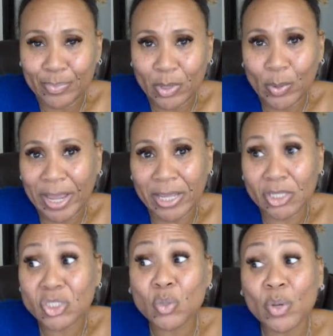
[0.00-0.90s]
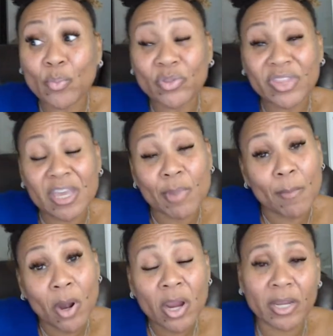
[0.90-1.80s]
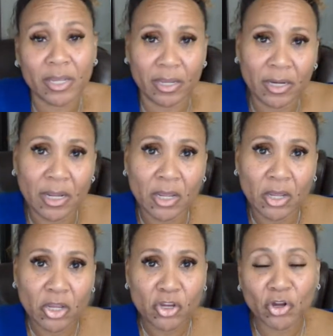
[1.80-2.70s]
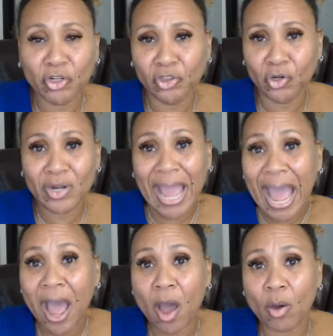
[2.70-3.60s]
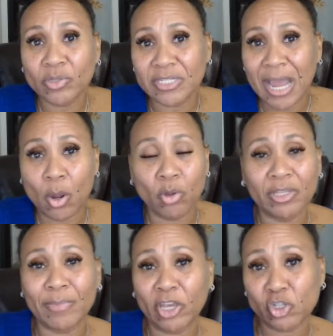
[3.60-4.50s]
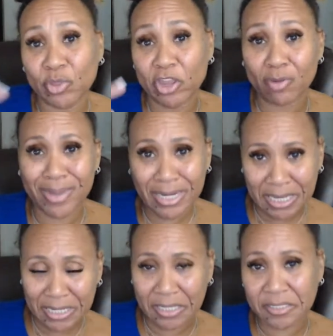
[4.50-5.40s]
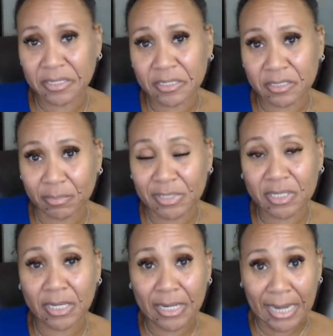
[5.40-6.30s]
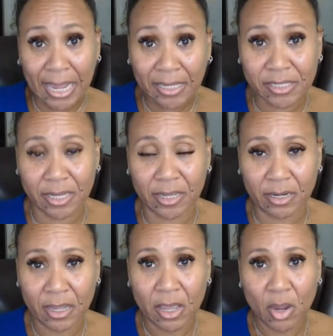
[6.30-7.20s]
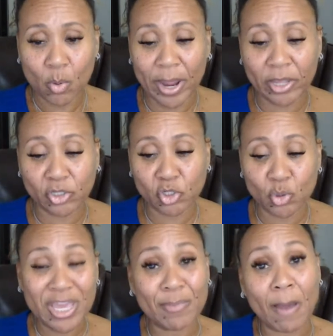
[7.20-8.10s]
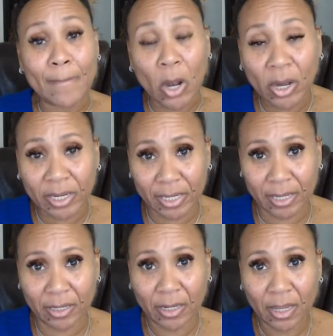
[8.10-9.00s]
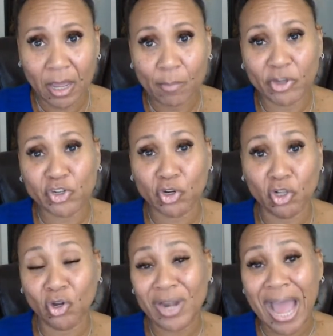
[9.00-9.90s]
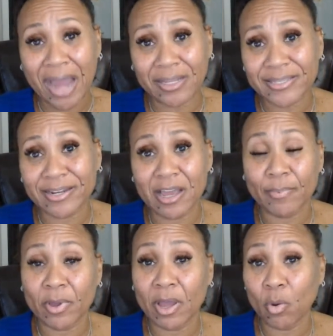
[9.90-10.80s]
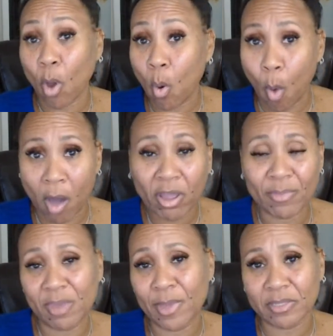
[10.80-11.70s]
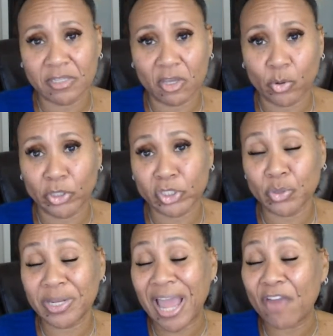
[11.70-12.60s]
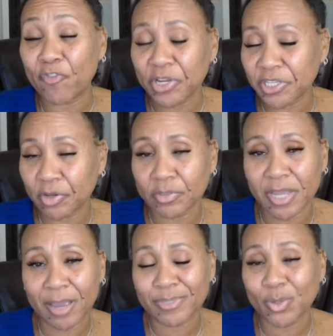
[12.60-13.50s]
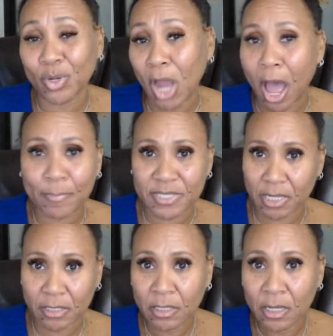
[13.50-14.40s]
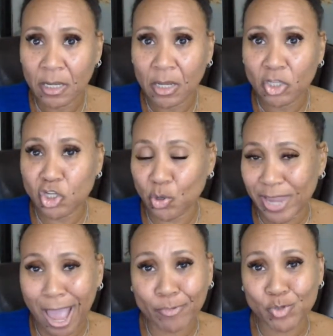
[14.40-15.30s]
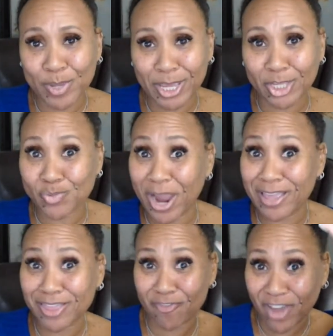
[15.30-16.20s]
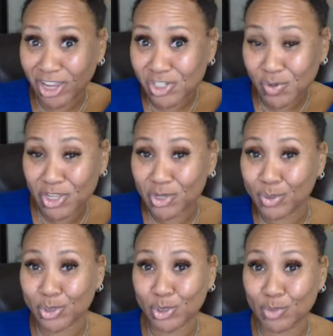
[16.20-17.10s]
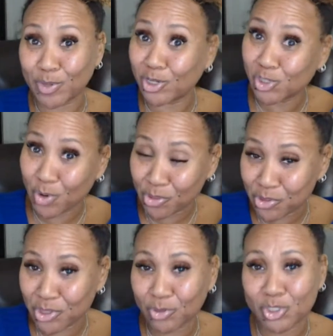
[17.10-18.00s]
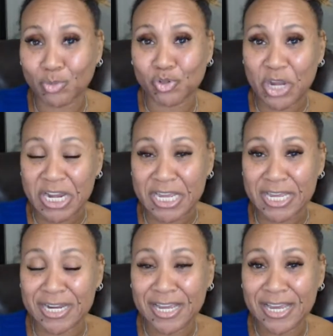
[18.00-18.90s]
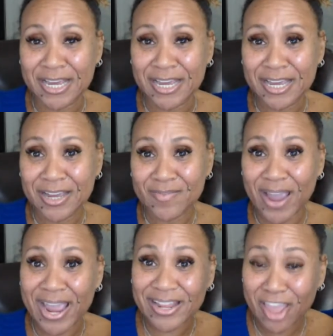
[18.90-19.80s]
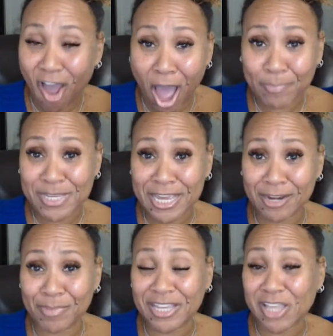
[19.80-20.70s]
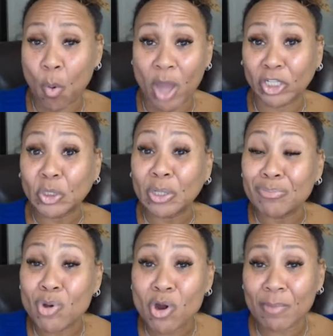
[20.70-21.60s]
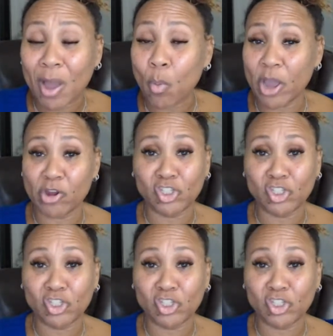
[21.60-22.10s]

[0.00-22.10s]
All right. So with the email marketing, you're going to learn how to not only make sure that your money getting system is connected, right, to email marketing, but you're going to learn how to set up a welcome email sequence so that every single time someone opts in to your capture page, right, they find you on YouTube because you went through the YouTube training, right? They opt in because they want to learn more about what you're